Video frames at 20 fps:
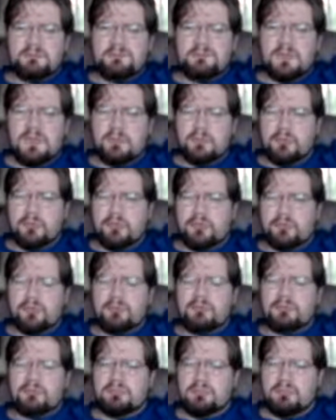was
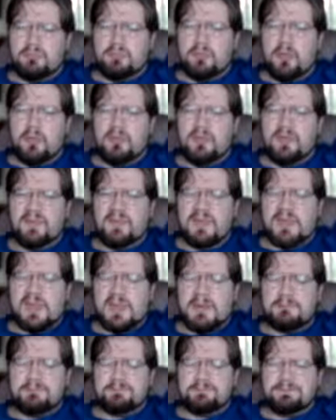rolled in
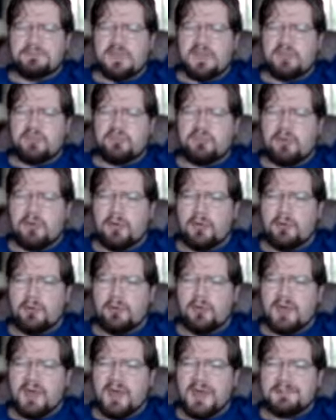there and told
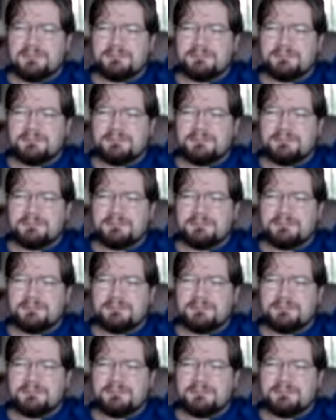that